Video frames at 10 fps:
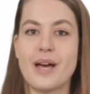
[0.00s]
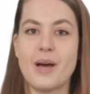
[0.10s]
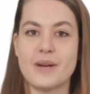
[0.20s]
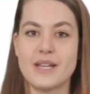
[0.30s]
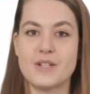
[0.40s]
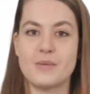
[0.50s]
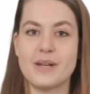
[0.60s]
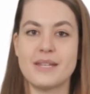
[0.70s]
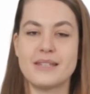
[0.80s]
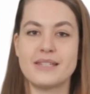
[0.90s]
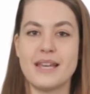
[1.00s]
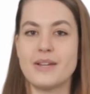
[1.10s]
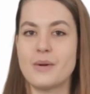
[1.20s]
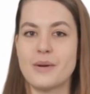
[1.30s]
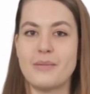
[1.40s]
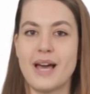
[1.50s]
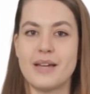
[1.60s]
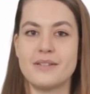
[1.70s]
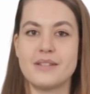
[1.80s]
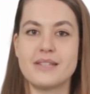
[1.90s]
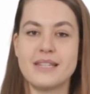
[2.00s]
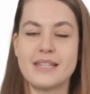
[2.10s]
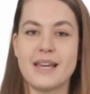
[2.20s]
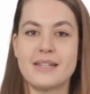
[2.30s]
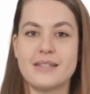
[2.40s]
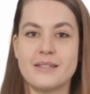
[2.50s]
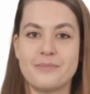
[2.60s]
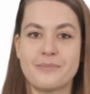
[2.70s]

how each one can set you on the path to success.